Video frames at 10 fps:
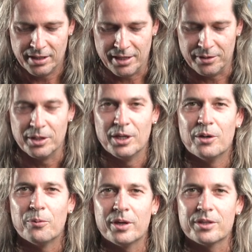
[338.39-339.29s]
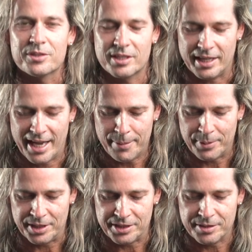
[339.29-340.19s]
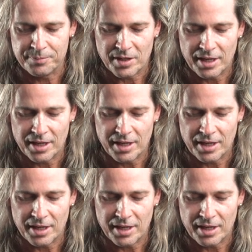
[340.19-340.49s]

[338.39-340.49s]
Now, what you'll see happen is,